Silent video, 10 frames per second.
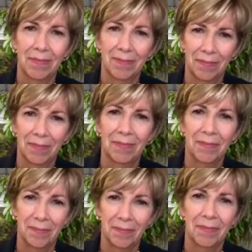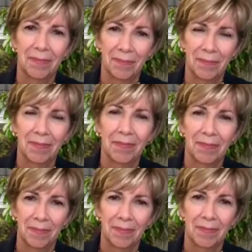
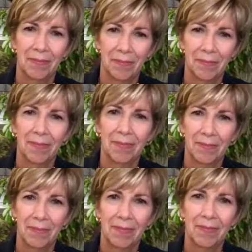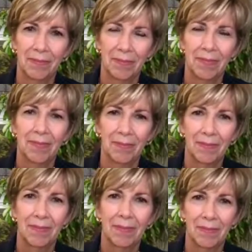
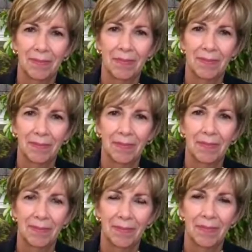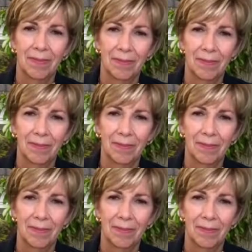(not speaking)